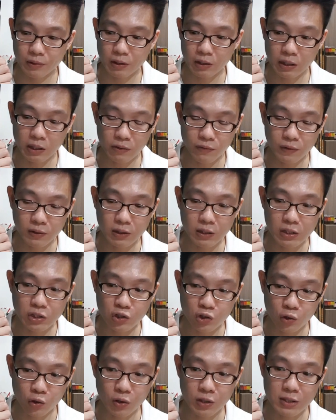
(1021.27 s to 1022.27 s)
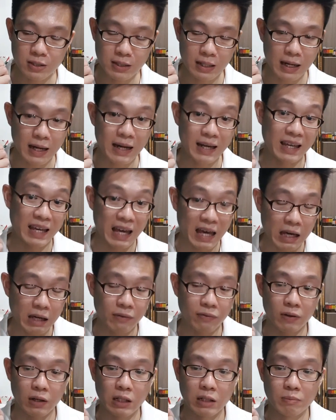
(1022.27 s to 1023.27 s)
Given the choice that I
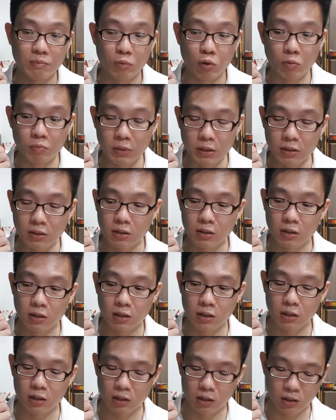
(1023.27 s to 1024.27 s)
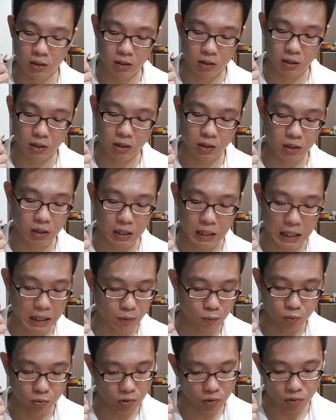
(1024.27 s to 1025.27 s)
have at the moment, I
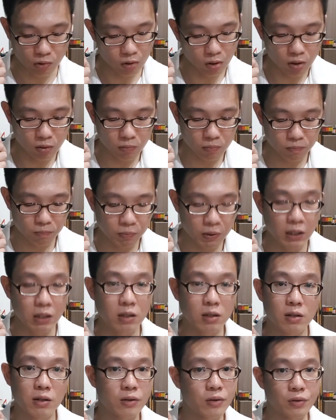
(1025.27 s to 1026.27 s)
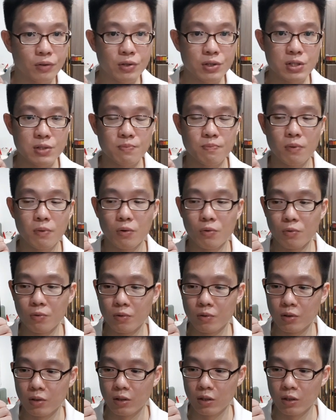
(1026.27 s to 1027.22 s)
would not pick this bow.